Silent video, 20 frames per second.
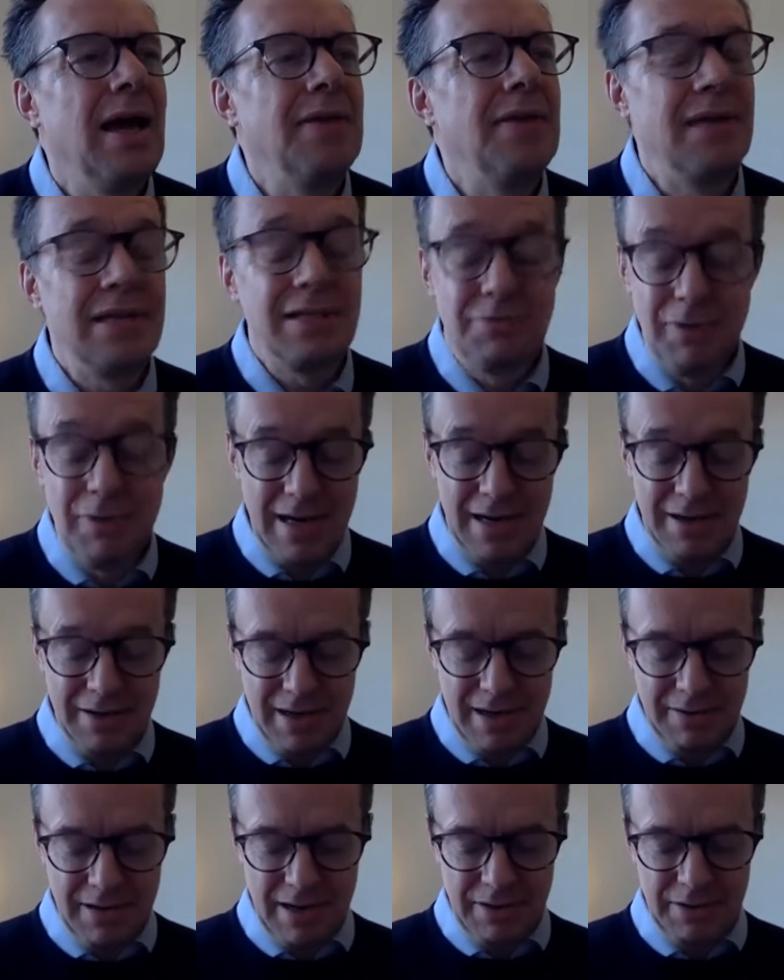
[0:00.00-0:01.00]
that's really, I,
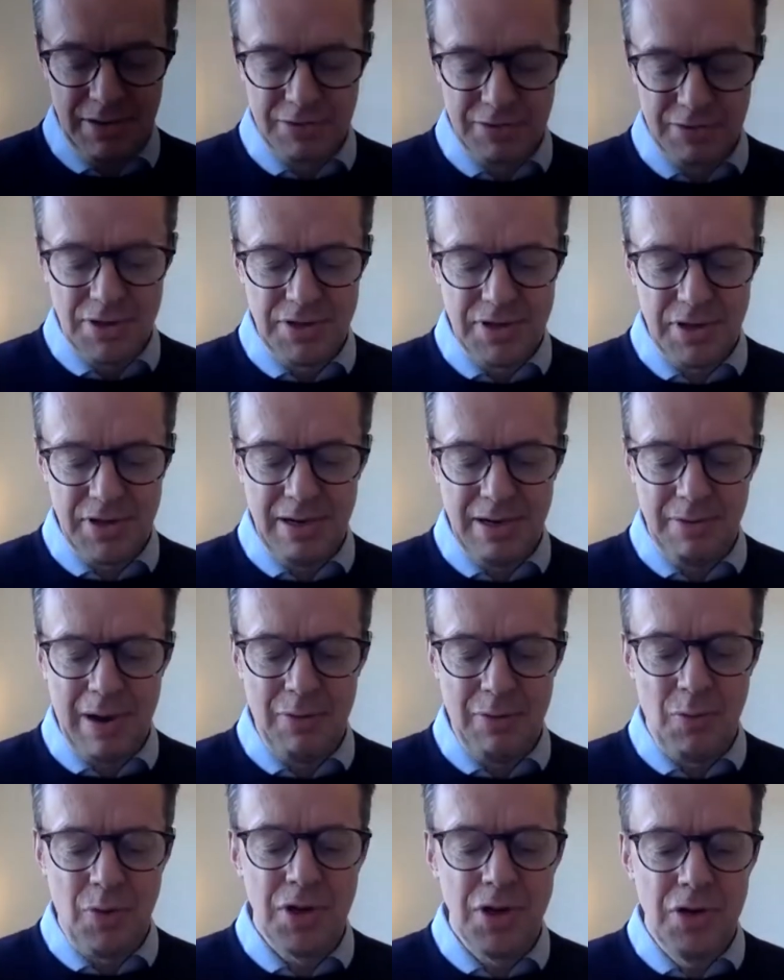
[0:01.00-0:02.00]
I just want to think
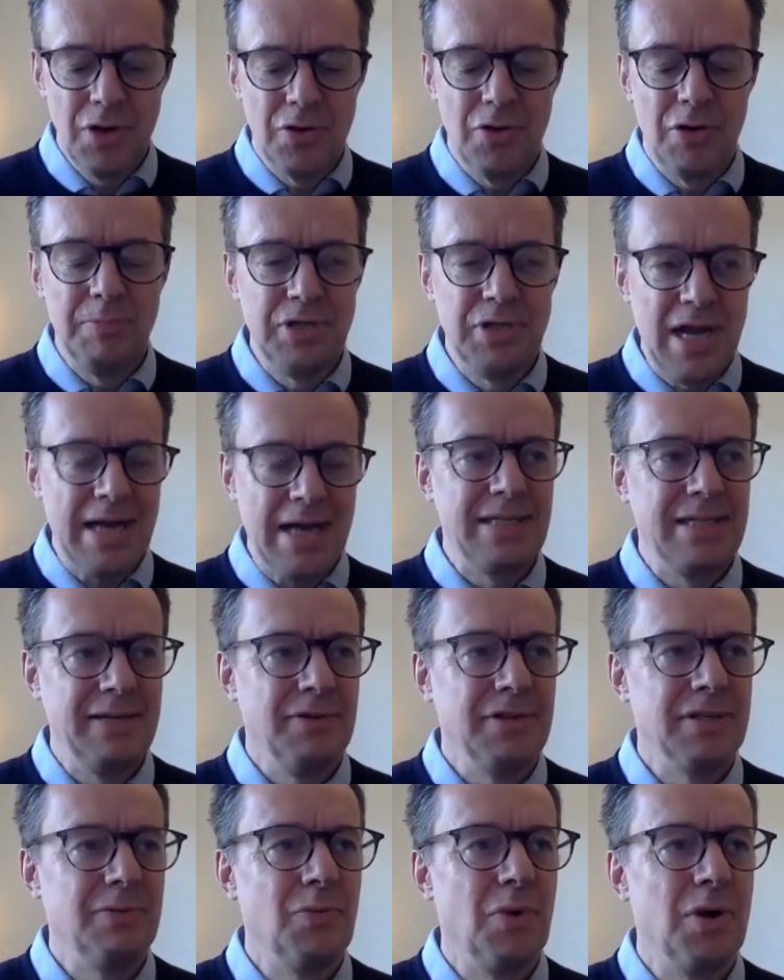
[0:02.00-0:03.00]
about what your
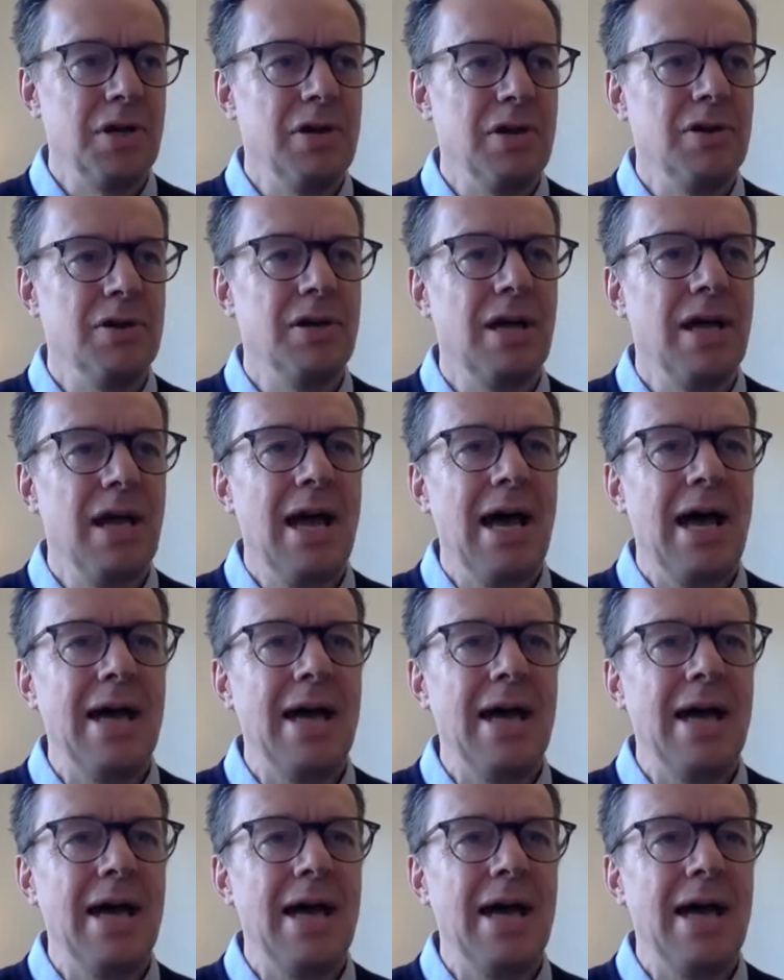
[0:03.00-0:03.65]
objective is and what your,